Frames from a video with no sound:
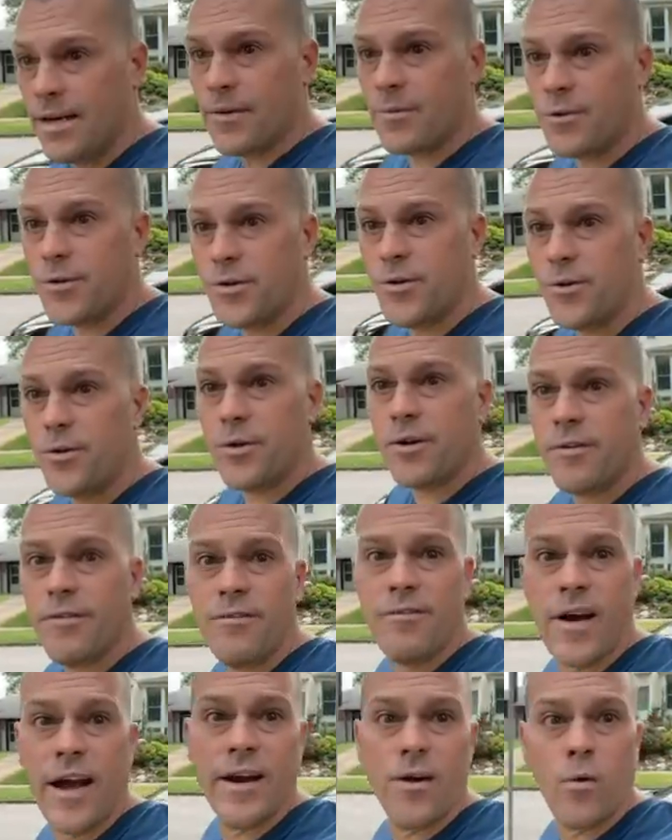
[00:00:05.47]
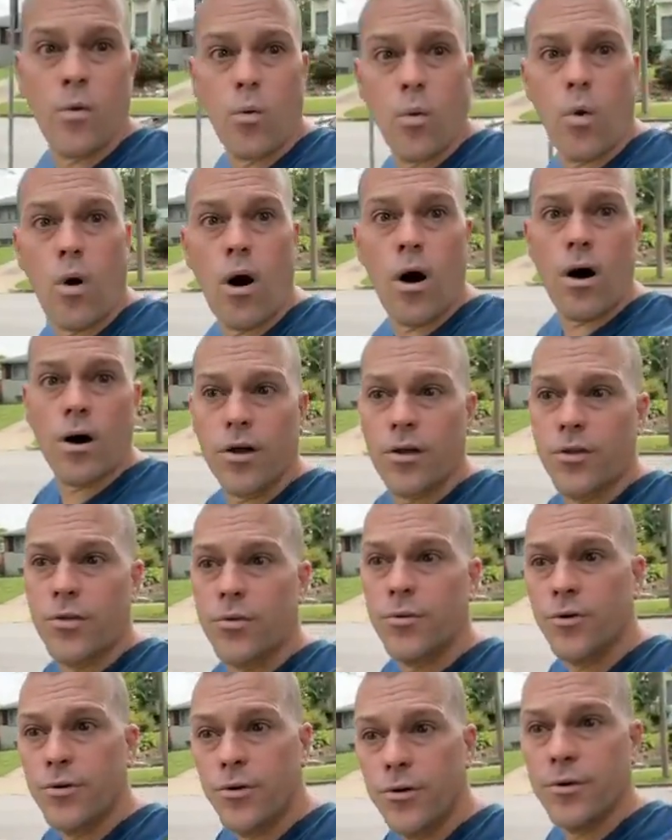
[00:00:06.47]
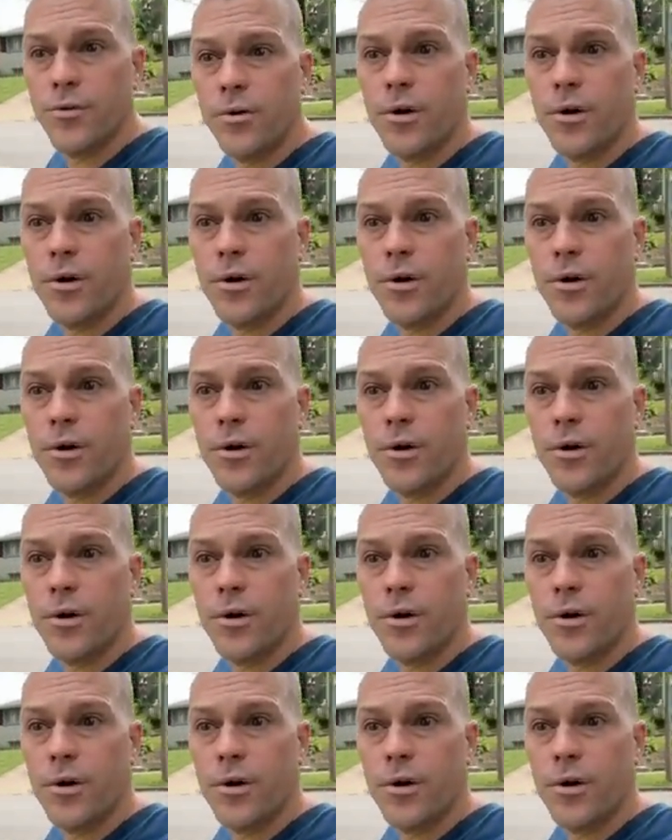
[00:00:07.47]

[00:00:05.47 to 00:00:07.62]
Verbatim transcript: We're doing a final walkthrough.